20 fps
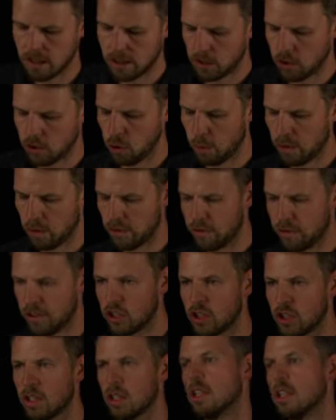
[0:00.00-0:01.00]

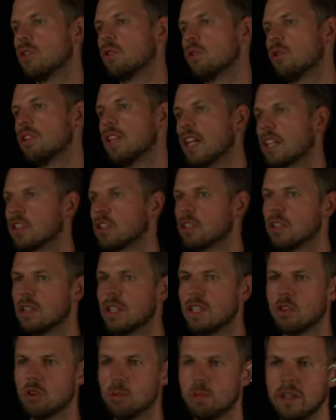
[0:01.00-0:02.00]
superficial introduction
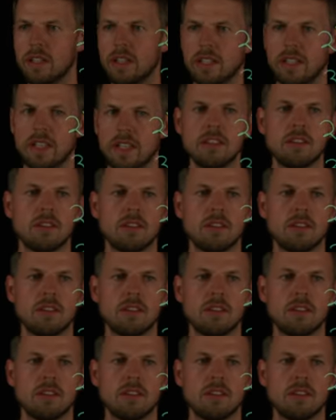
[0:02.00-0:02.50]
into PDEs,